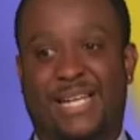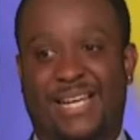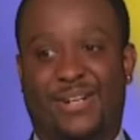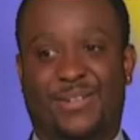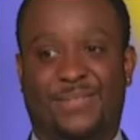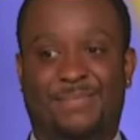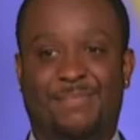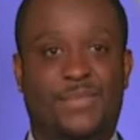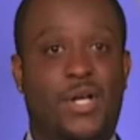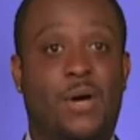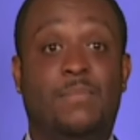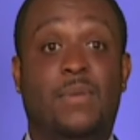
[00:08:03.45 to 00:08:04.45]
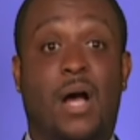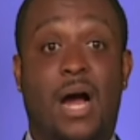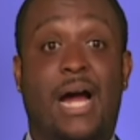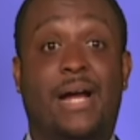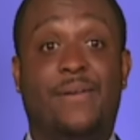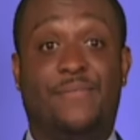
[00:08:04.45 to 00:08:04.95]
This is gonna make me giggle.
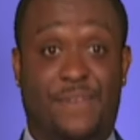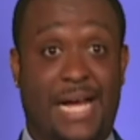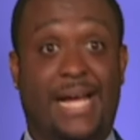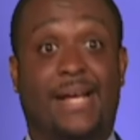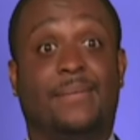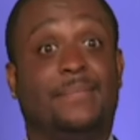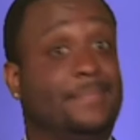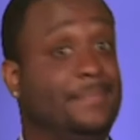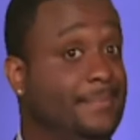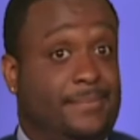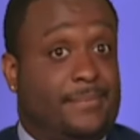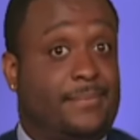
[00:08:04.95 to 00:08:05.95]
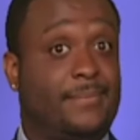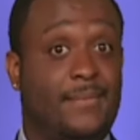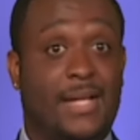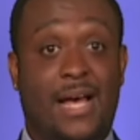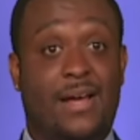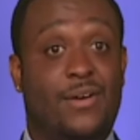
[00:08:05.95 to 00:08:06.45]
Nope. All right, fine.
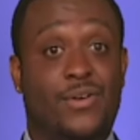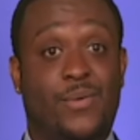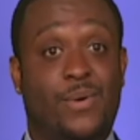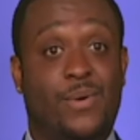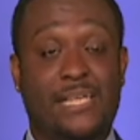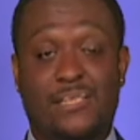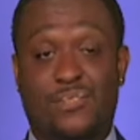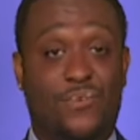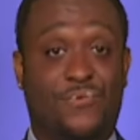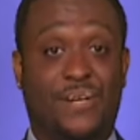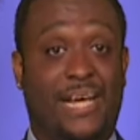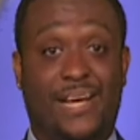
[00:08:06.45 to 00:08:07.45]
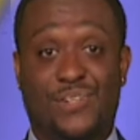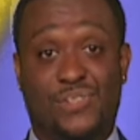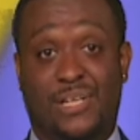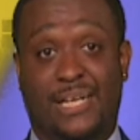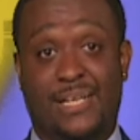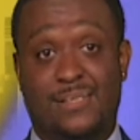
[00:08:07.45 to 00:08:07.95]
I don't know where
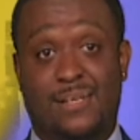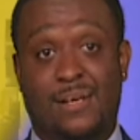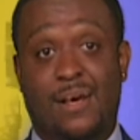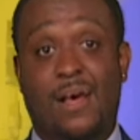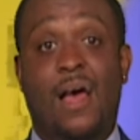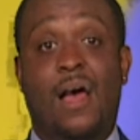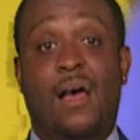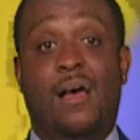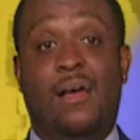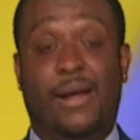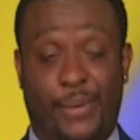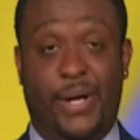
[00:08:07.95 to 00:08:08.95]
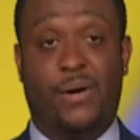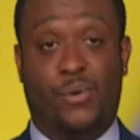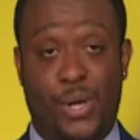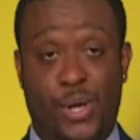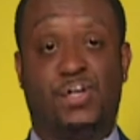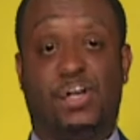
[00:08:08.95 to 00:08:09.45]
he, he's on vacation, I guess.
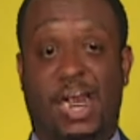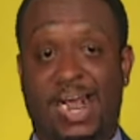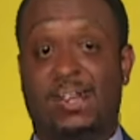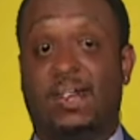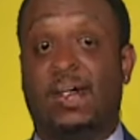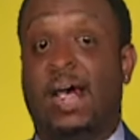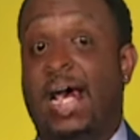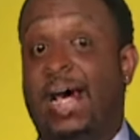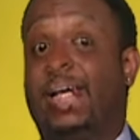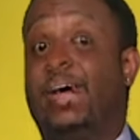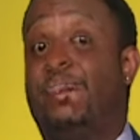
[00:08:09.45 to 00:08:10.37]
Here we go, question